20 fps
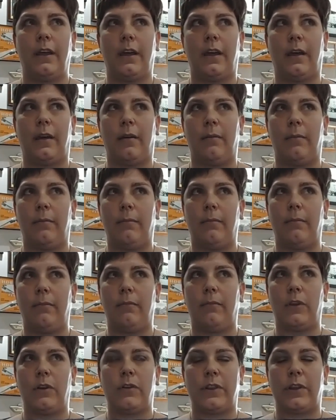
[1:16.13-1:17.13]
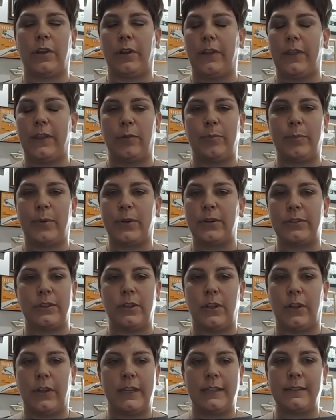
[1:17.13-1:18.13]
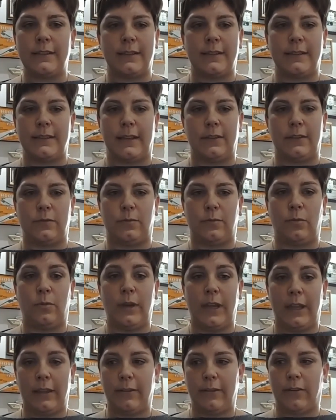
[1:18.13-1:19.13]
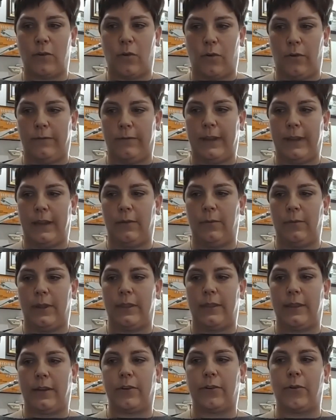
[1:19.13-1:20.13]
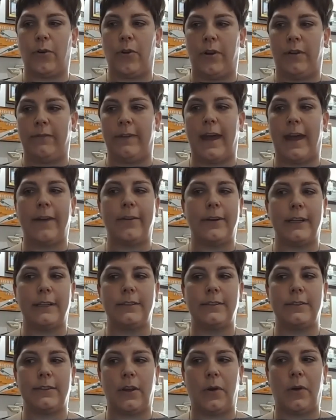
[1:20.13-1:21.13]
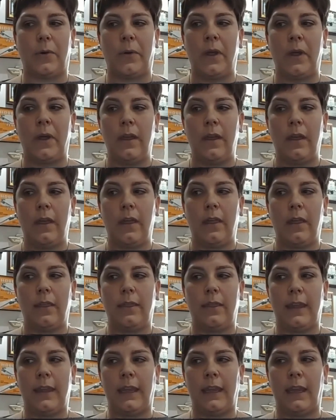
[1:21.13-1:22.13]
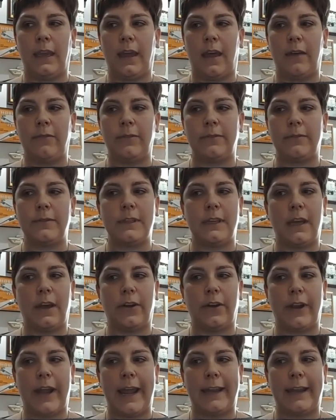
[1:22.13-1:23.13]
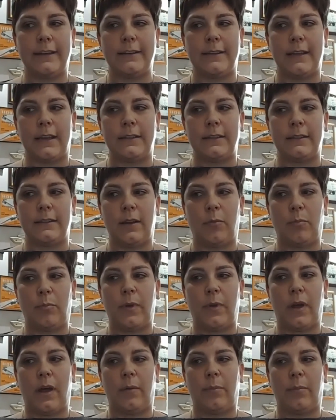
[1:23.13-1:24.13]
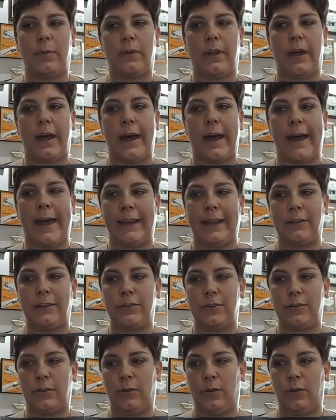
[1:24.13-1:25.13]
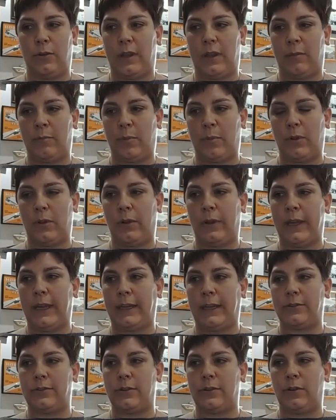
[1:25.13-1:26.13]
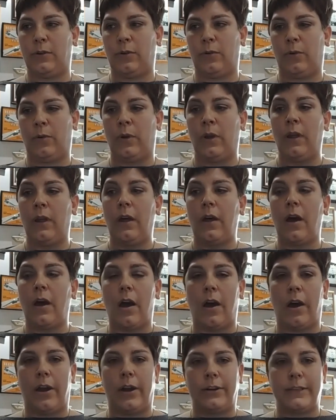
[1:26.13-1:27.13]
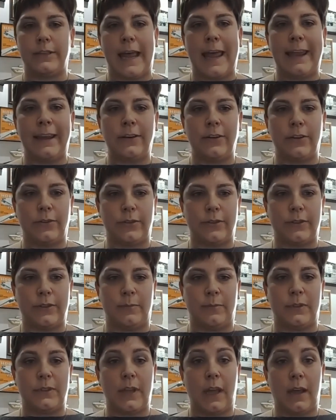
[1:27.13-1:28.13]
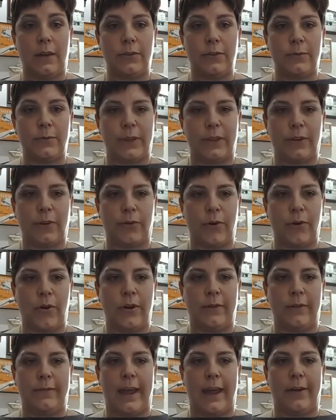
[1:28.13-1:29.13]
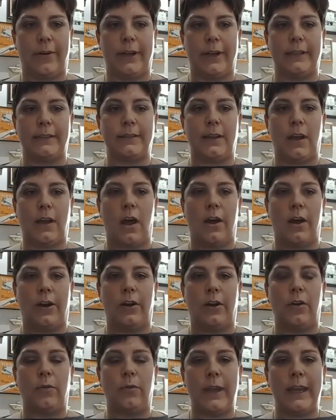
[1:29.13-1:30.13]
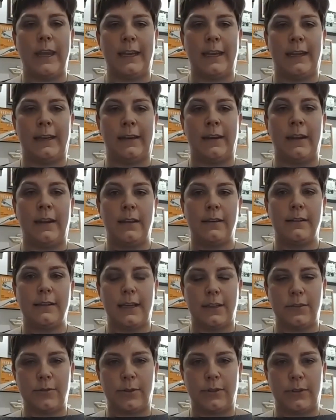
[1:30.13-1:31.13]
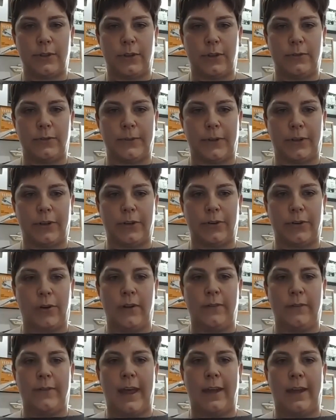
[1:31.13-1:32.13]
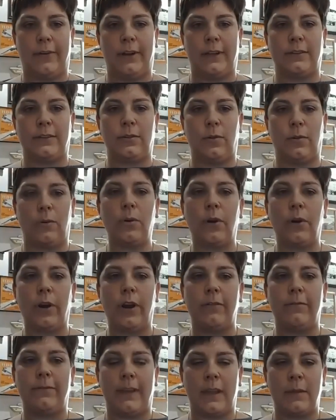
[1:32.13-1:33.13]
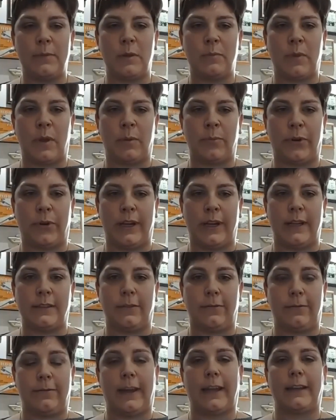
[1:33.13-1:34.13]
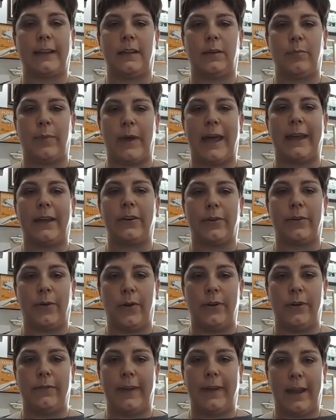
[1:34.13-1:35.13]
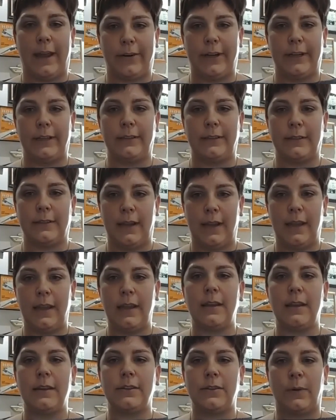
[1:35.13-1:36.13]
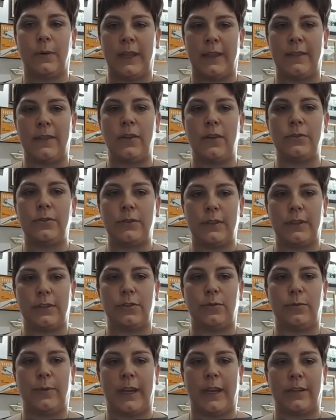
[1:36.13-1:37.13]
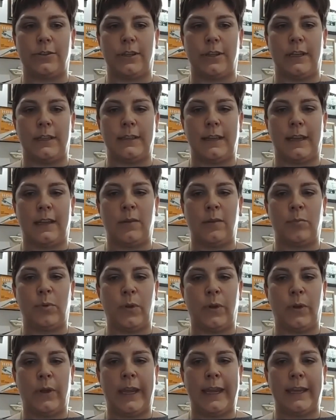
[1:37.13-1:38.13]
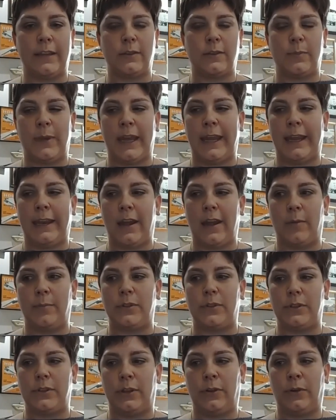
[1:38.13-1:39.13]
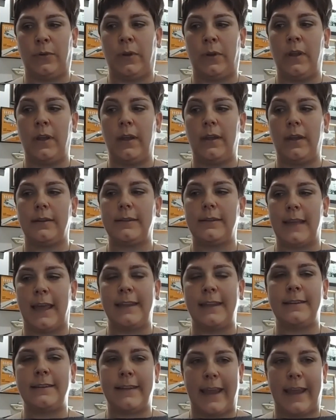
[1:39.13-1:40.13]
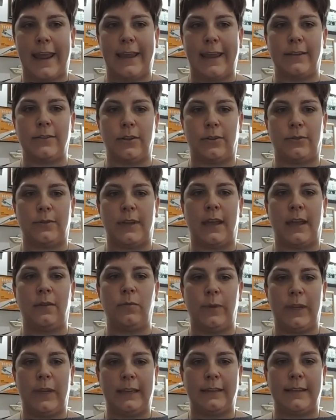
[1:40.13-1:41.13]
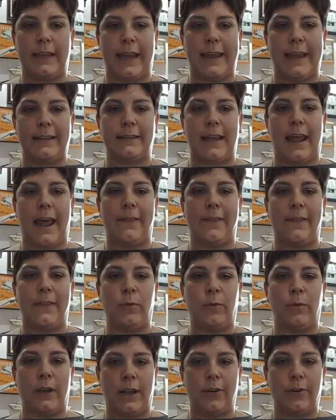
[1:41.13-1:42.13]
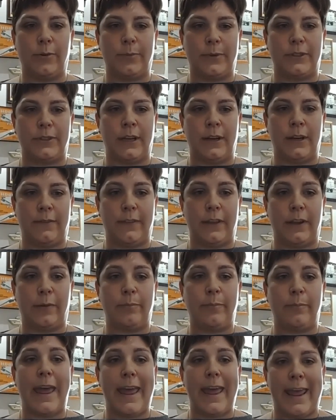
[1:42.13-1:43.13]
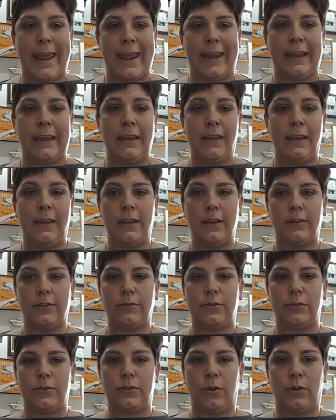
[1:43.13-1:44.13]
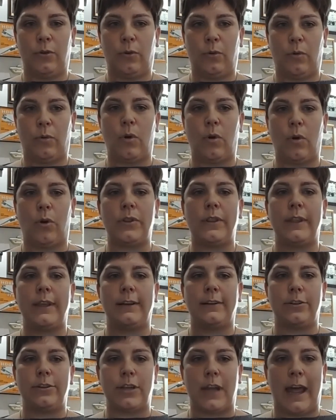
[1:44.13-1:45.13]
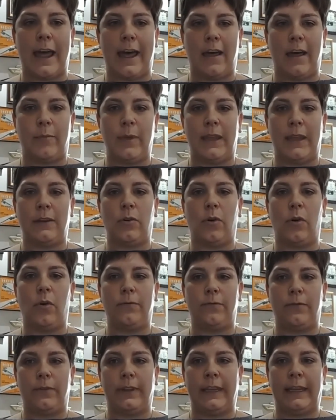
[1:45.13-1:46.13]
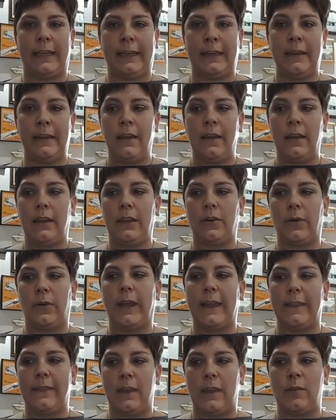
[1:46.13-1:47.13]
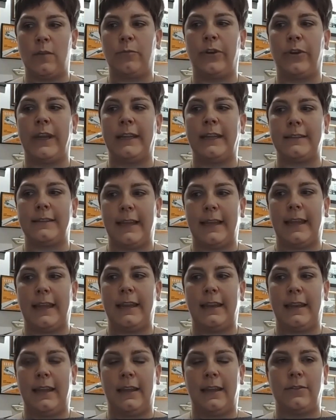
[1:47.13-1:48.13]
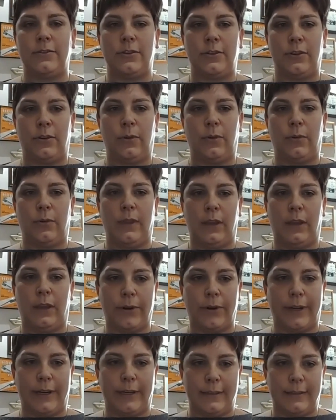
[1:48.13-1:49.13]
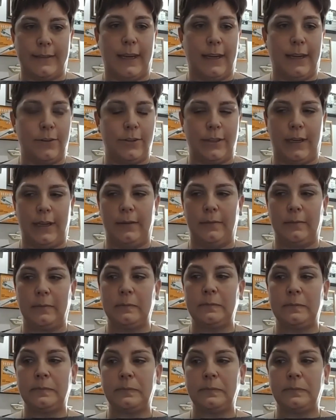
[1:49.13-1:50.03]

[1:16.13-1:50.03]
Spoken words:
their personal instances with COVID, with the coronavirus. So the FFCRA does apply to employees who are diagnosed themselves with coronavirus, are awaiting test results for coronavirus, or a family member is affected by coronavirus. So in those situations, an employee is paid up to 10 days, so 10 weekdays at 100% of their pay to hold their job and hopefully, get them reinstated into the organization.